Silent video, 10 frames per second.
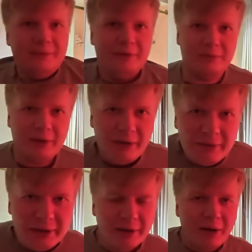That's what
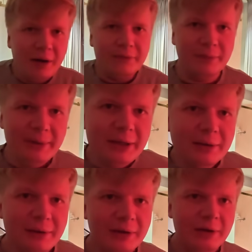Evelina got for
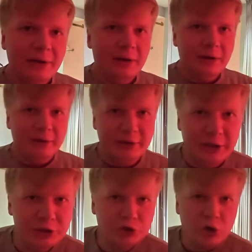me. A little
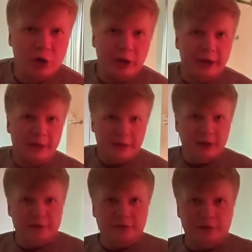t-shirt like
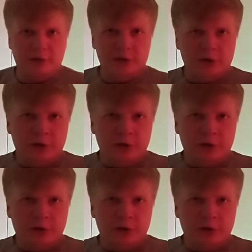this